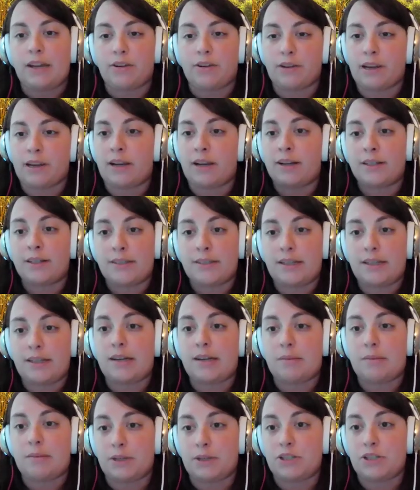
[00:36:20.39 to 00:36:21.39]
you're guaranteed
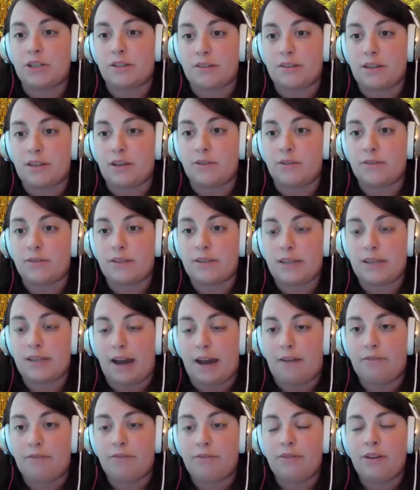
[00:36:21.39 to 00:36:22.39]
admission to
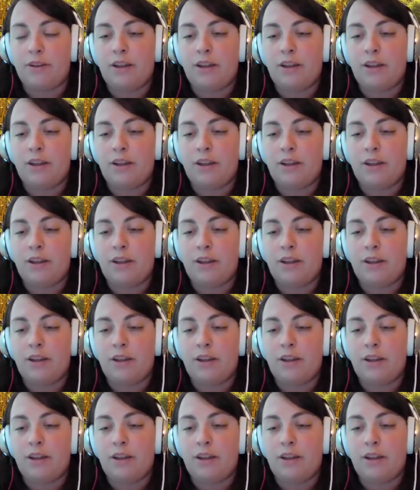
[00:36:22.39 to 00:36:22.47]
UCF.